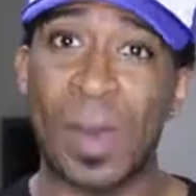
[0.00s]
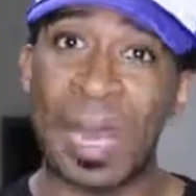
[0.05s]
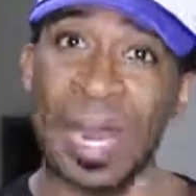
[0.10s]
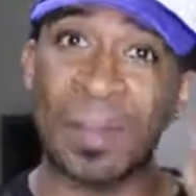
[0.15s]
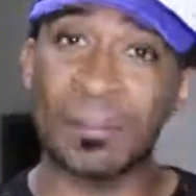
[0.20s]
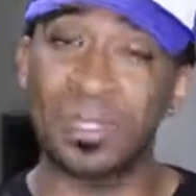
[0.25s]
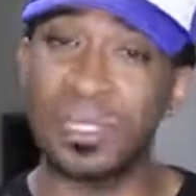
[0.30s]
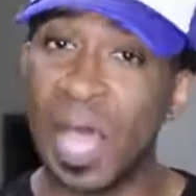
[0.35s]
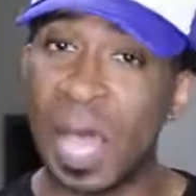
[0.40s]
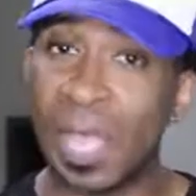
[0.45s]
while
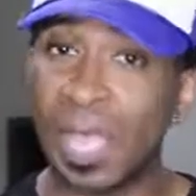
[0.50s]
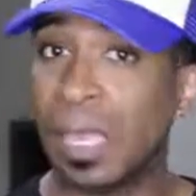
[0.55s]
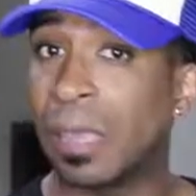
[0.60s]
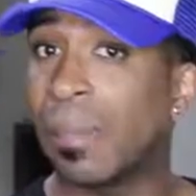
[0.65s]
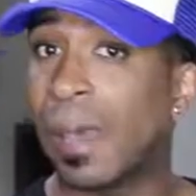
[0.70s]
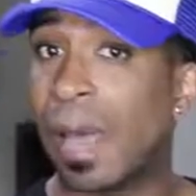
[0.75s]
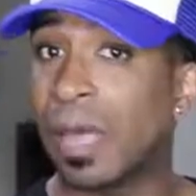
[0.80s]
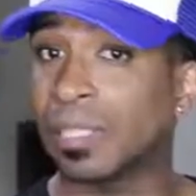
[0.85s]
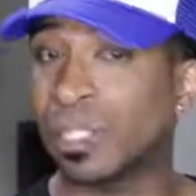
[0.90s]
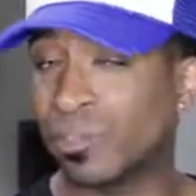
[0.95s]
I'm talking
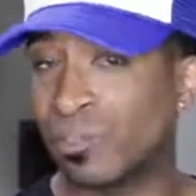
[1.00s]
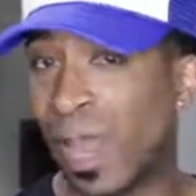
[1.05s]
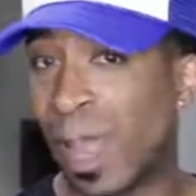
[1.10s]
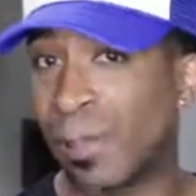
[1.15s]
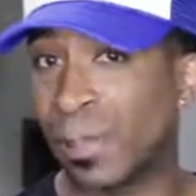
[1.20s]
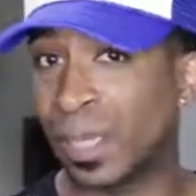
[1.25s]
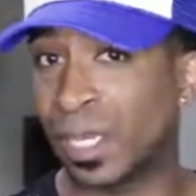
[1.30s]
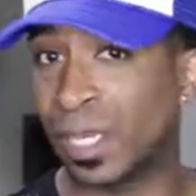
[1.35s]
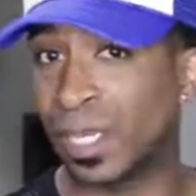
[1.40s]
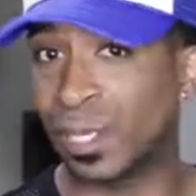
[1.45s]
about
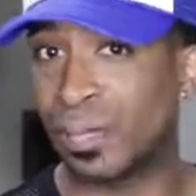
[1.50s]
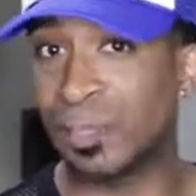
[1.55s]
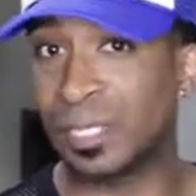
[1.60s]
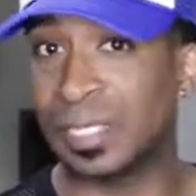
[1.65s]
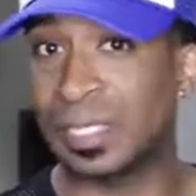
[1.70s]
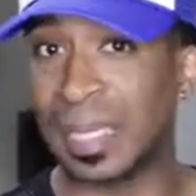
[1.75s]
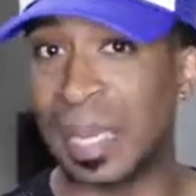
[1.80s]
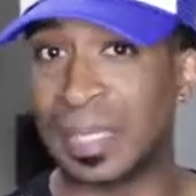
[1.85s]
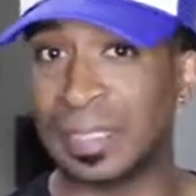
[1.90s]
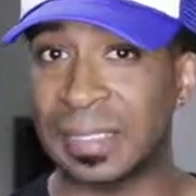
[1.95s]
Scrap getting
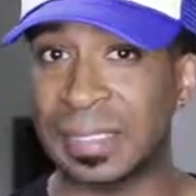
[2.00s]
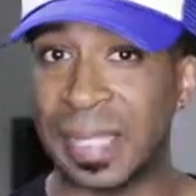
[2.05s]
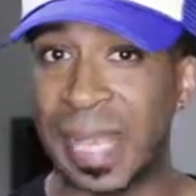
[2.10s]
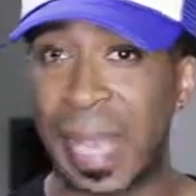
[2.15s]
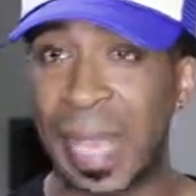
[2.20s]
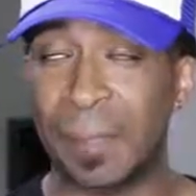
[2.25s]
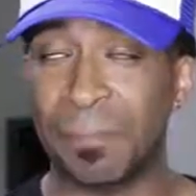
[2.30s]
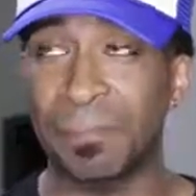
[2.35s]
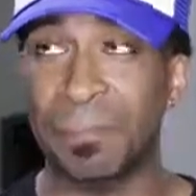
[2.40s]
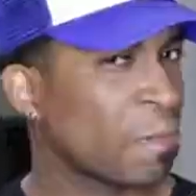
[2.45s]
coochie
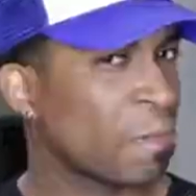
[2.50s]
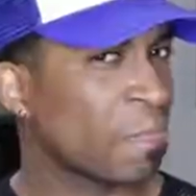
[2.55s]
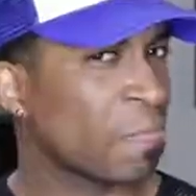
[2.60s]
nonstop,